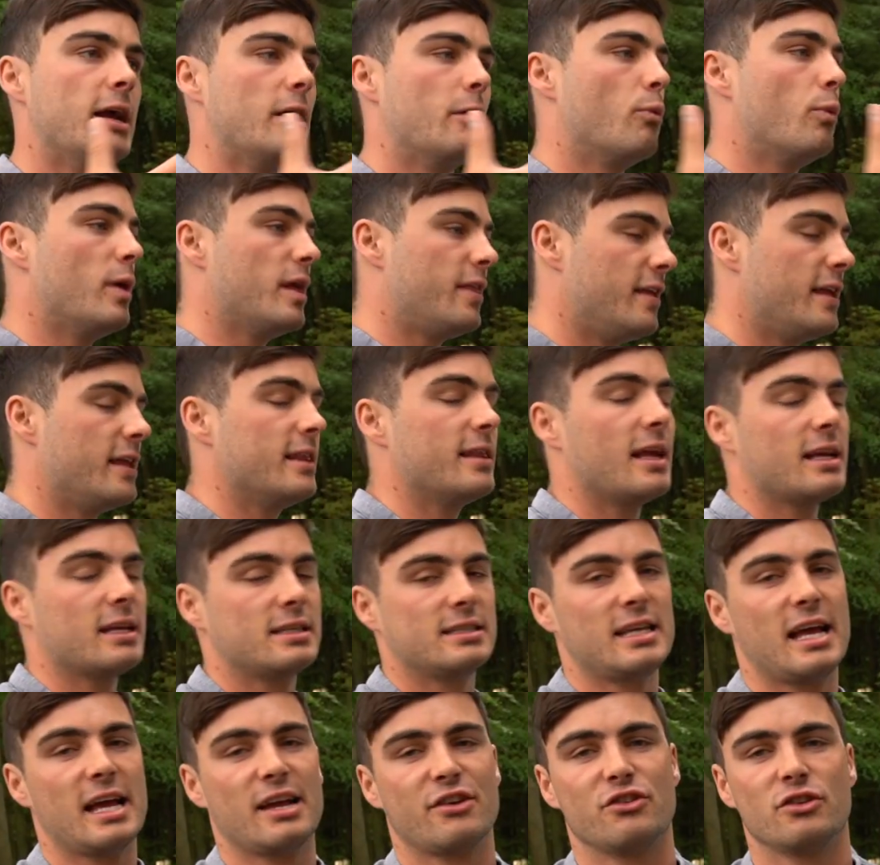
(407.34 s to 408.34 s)
within that
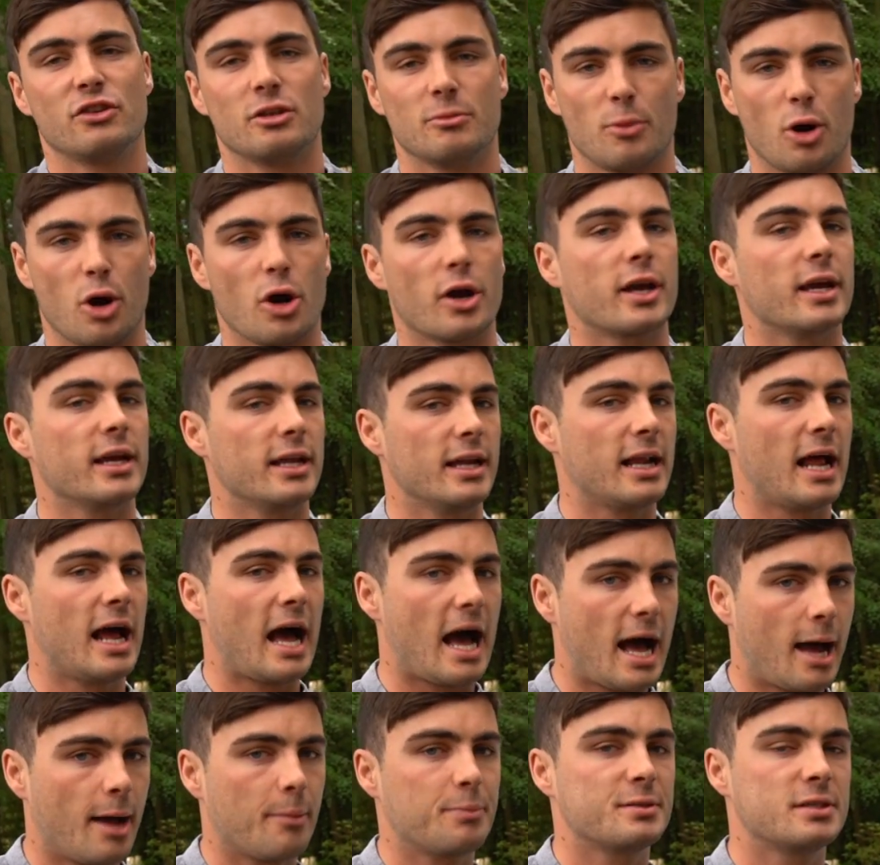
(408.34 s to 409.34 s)
section of the market, it
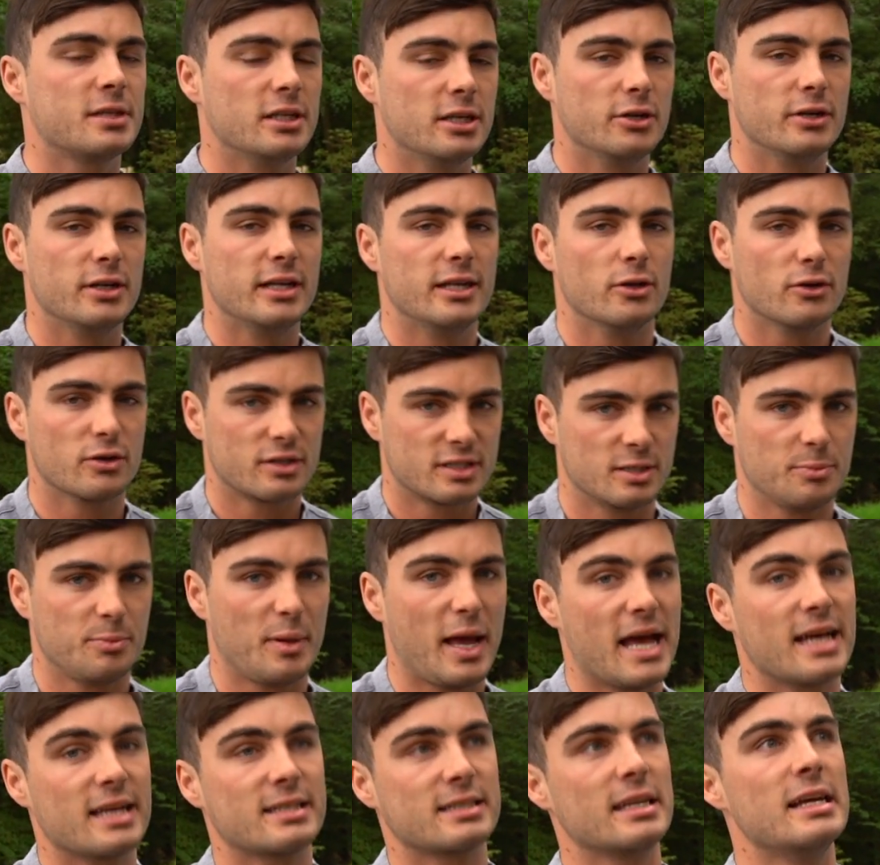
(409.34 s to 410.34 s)
absolutely looks the
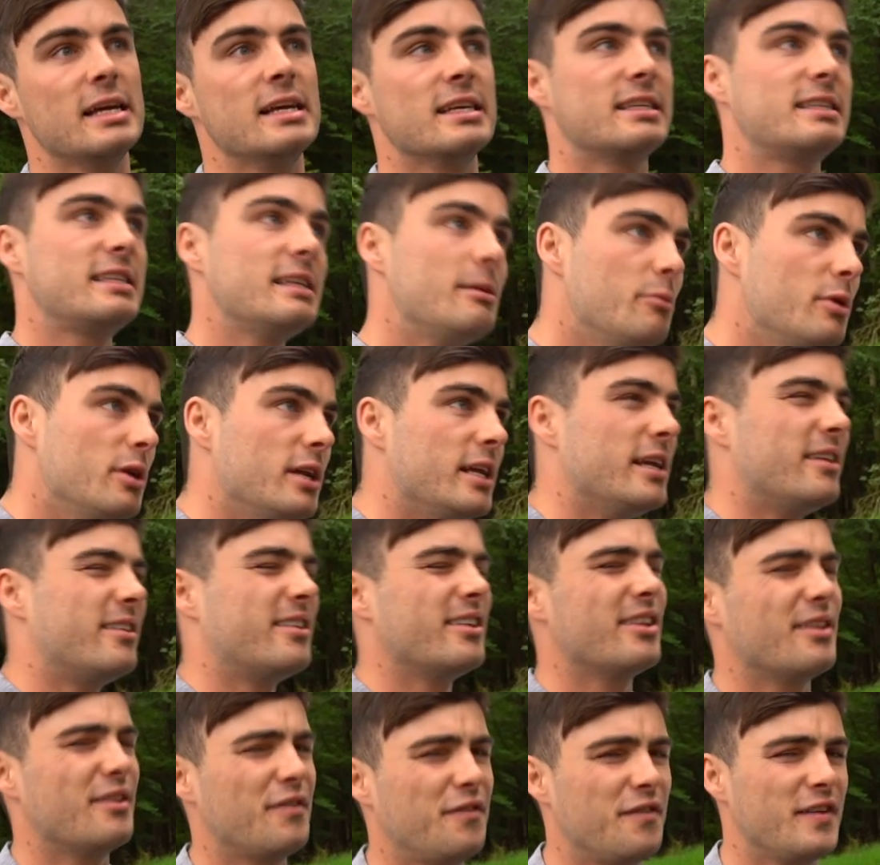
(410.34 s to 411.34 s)
best. Similarly
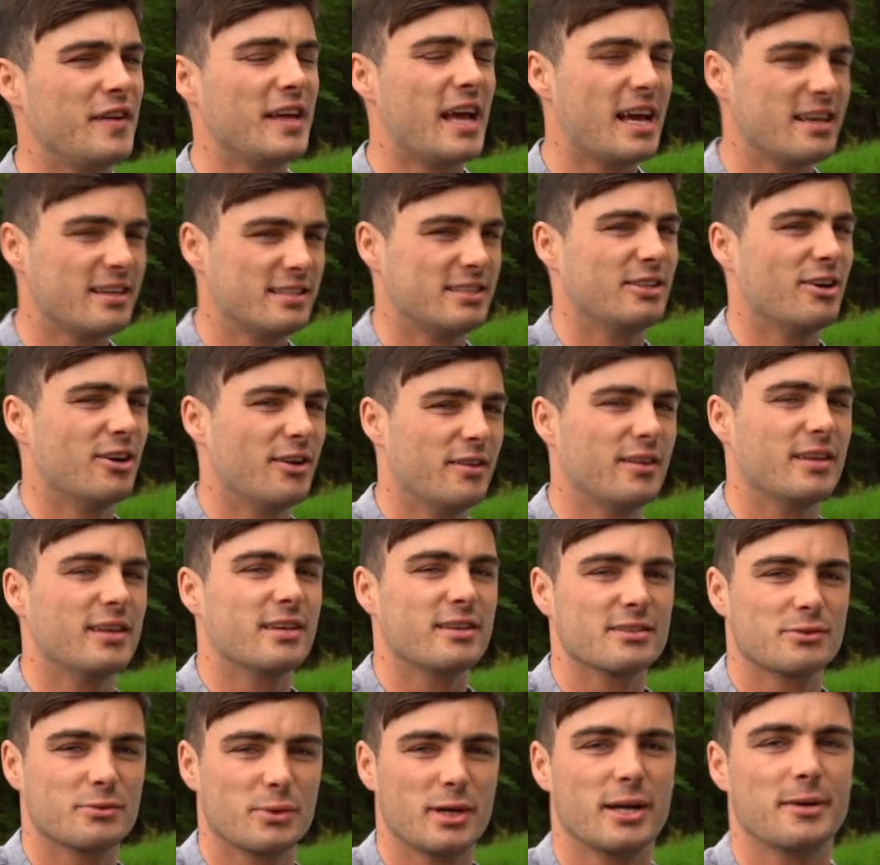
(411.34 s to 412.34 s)
to the Fiesta, I
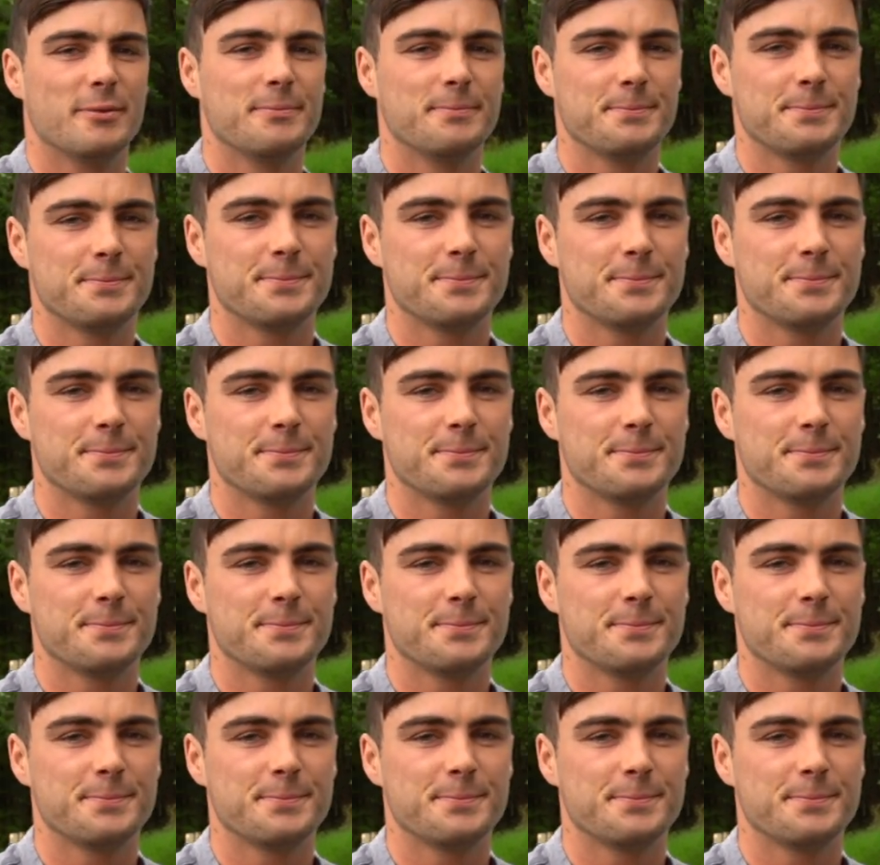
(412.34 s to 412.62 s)
think, as well.